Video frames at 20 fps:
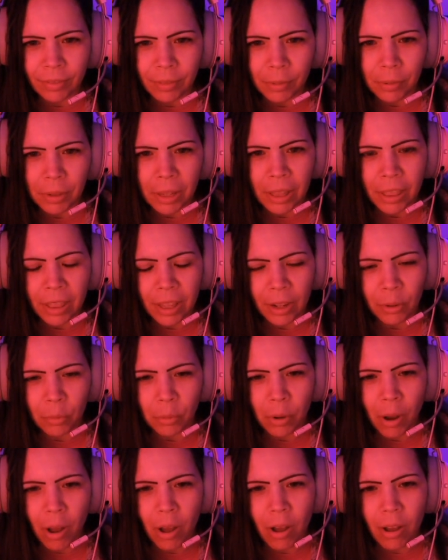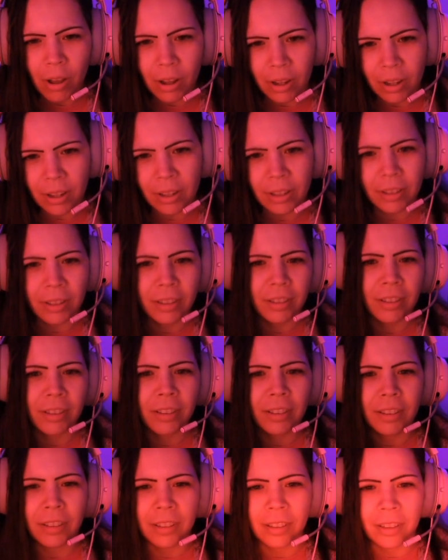What they think wrong.
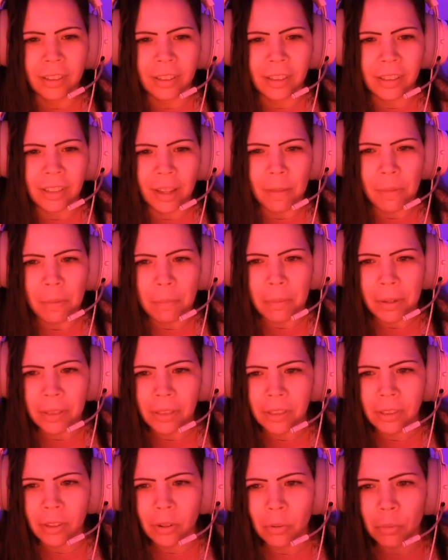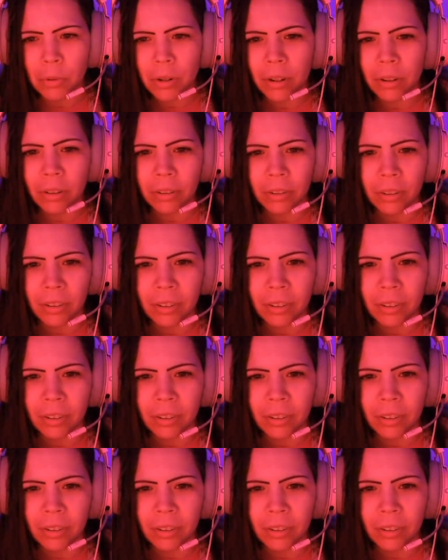I'm the best in the world.